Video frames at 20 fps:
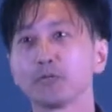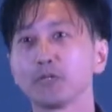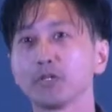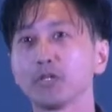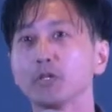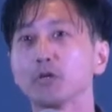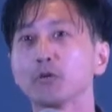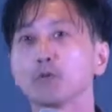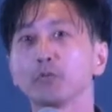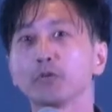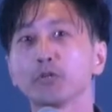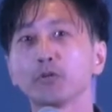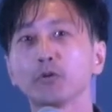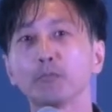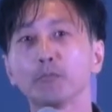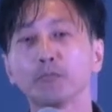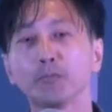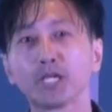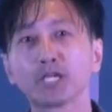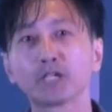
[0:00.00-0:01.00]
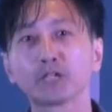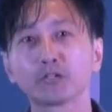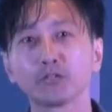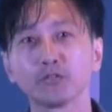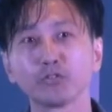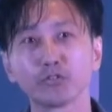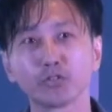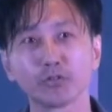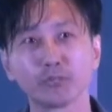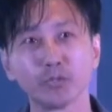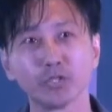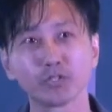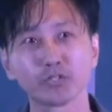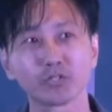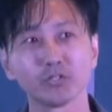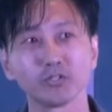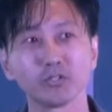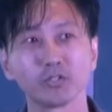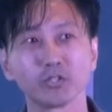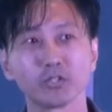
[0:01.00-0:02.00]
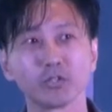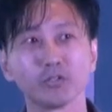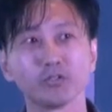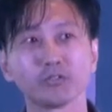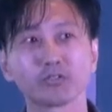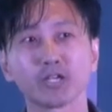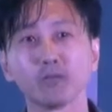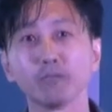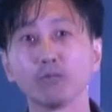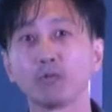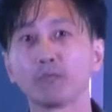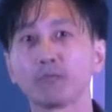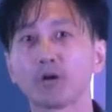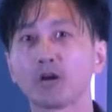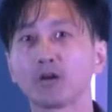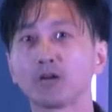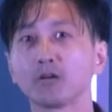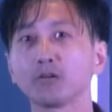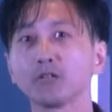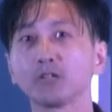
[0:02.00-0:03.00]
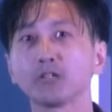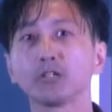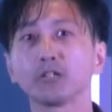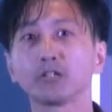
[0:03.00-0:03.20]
you know, your big contribution to some of our